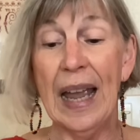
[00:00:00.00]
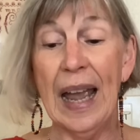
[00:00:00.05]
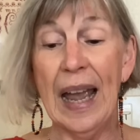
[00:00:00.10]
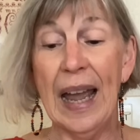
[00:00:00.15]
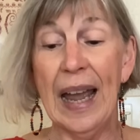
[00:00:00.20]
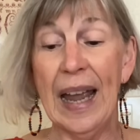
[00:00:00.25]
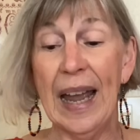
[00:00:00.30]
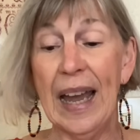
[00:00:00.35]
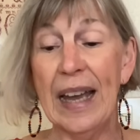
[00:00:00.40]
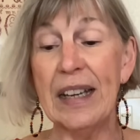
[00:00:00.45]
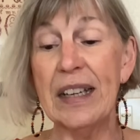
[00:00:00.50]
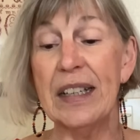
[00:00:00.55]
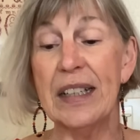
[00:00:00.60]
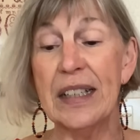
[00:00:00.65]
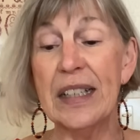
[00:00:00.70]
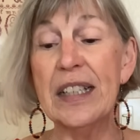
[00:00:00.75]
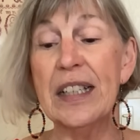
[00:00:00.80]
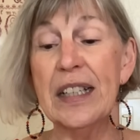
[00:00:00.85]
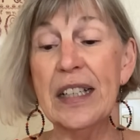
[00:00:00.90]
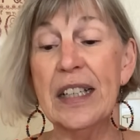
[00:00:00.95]
And
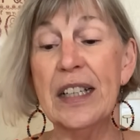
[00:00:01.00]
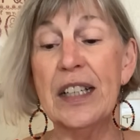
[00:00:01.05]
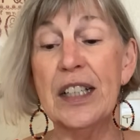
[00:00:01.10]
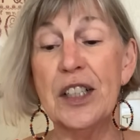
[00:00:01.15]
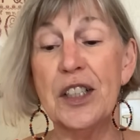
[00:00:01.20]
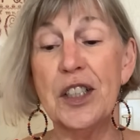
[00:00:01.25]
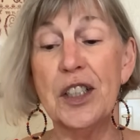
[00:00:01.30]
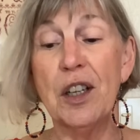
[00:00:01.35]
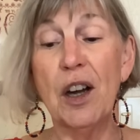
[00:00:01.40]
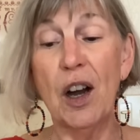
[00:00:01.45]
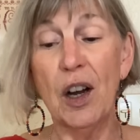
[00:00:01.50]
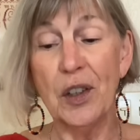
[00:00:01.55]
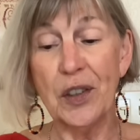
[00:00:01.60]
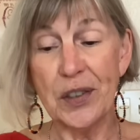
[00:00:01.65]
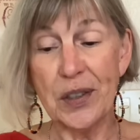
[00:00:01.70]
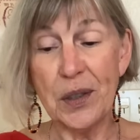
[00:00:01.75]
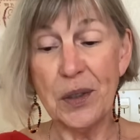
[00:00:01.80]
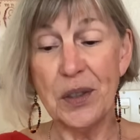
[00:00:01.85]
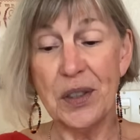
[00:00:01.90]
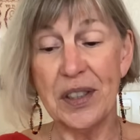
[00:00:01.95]
she
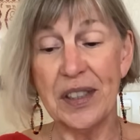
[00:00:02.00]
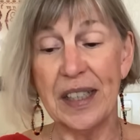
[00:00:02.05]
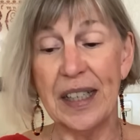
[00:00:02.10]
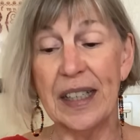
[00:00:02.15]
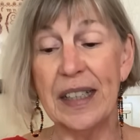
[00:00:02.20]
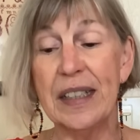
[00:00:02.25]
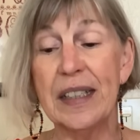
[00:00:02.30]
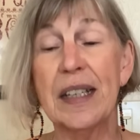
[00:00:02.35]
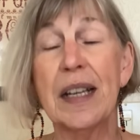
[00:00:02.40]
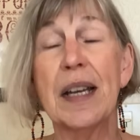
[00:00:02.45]
also sent